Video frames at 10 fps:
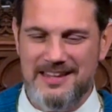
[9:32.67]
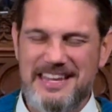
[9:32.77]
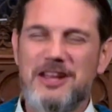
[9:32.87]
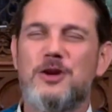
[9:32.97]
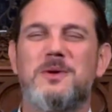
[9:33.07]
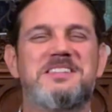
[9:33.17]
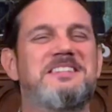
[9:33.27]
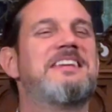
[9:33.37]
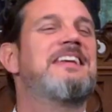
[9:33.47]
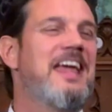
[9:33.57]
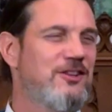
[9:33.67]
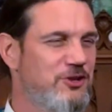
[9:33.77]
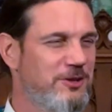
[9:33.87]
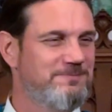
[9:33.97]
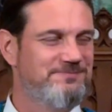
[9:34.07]
Daniel was a
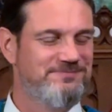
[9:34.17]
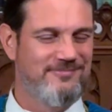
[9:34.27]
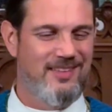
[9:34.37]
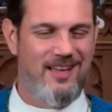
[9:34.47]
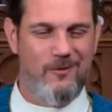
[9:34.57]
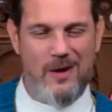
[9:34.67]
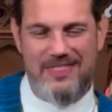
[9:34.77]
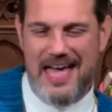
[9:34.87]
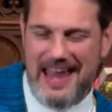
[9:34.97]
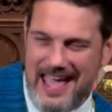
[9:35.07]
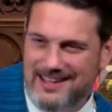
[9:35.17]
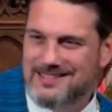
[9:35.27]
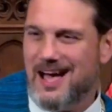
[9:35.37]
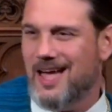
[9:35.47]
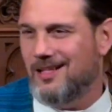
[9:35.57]
teenager when that
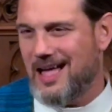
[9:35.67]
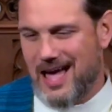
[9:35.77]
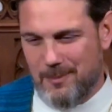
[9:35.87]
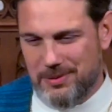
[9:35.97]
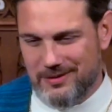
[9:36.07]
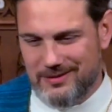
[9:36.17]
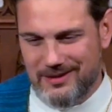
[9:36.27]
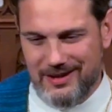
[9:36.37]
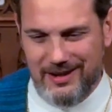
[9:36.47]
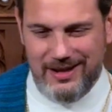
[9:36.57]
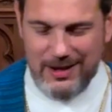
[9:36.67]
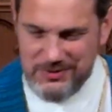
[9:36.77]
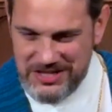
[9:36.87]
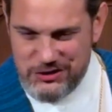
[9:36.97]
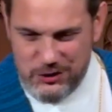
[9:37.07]
exile happened. It
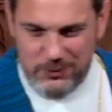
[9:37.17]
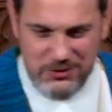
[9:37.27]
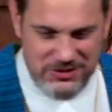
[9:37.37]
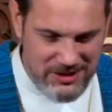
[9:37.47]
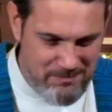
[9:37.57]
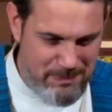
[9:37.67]
was in Jerusalem.